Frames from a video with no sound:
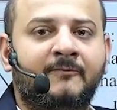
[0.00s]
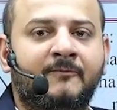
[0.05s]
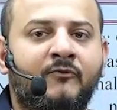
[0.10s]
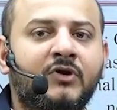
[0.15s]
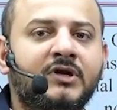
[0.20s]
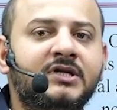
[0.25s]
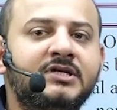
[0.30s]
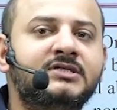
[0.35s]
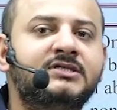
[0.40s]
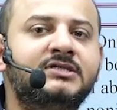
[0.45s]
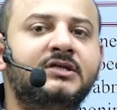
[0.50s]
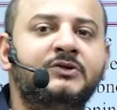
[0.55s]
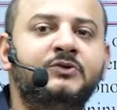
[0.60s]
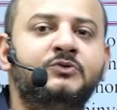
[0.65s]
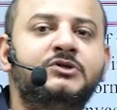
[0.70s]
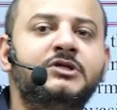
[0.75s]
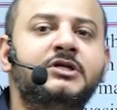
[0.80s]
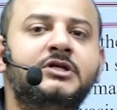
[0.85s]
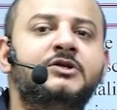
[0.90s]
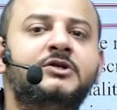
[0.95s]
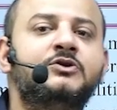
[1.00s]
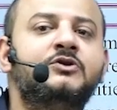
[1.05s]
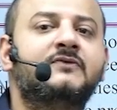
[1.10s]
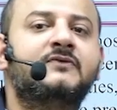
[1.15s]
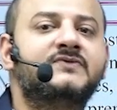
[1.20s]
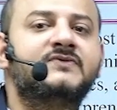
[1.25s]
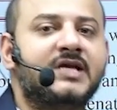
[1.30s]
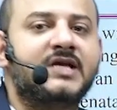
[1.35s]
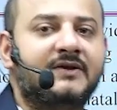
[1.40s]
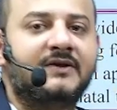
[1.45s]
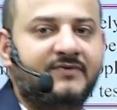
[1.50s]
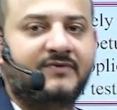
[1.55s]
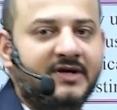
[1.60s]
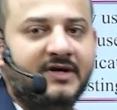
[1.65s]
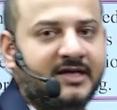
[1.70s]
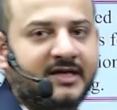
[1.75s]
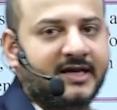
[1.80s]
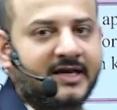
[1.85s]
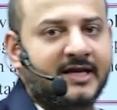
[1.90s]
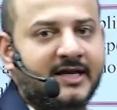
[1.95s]
What is the utility of cell-free
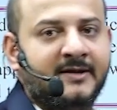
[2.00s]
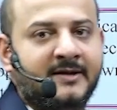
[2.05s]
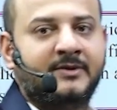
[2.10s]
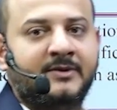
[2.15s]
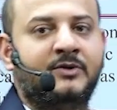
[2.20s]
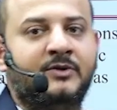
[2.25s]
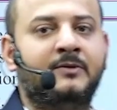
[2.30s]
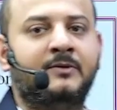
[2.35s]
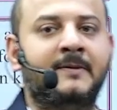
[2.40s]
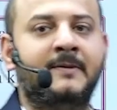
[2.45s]
DNA? You know,